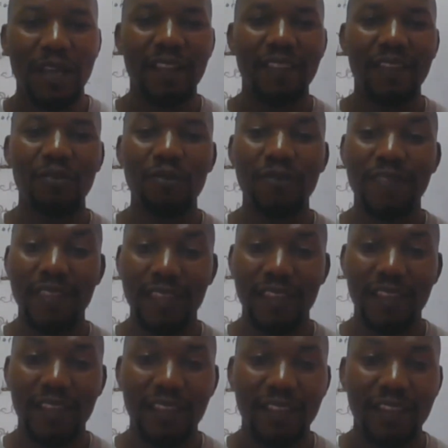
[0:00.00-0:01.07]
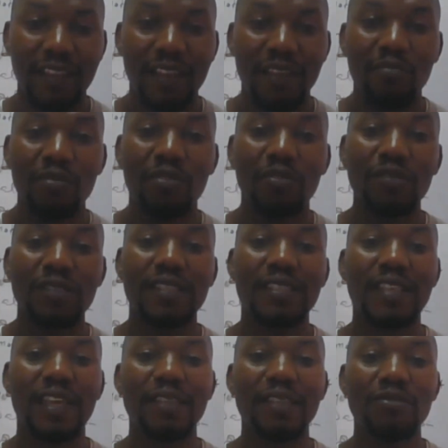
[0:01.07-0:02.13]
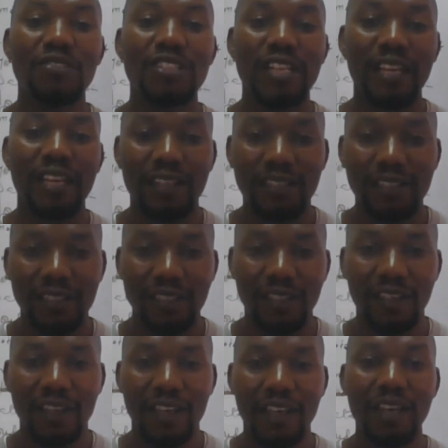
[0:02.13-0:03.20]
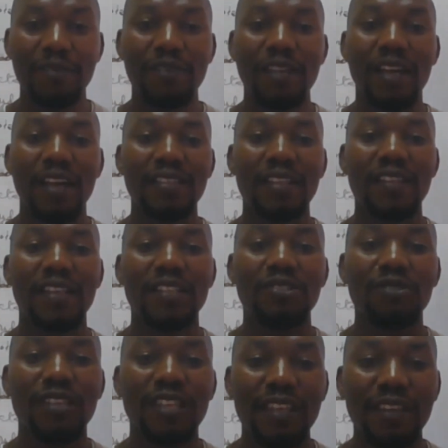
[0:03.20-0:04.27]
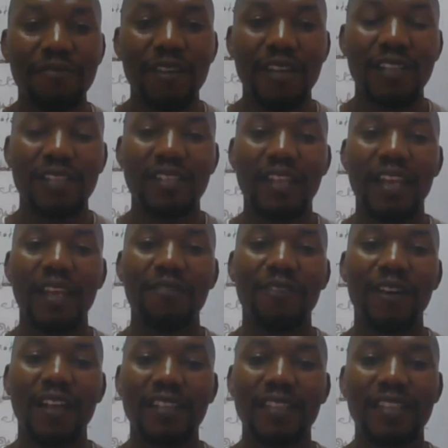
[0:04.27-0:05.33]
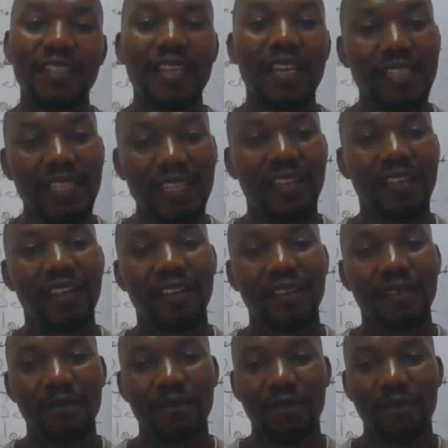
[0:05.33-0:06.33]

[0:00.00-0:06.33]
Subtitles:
And the good thing, because it is a new trend, every answer that you give that is relevant is a tick.